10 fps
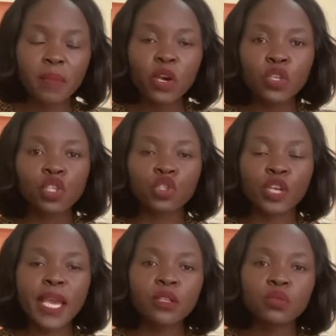because you're
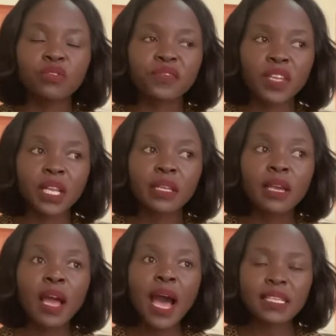trying to fill
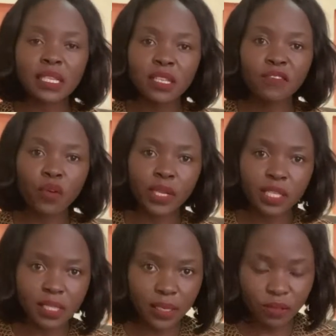a certain void
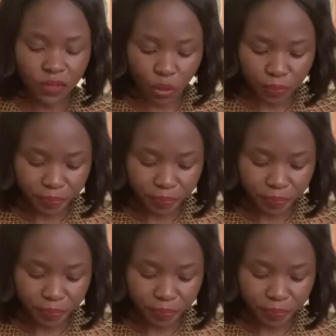inside of you.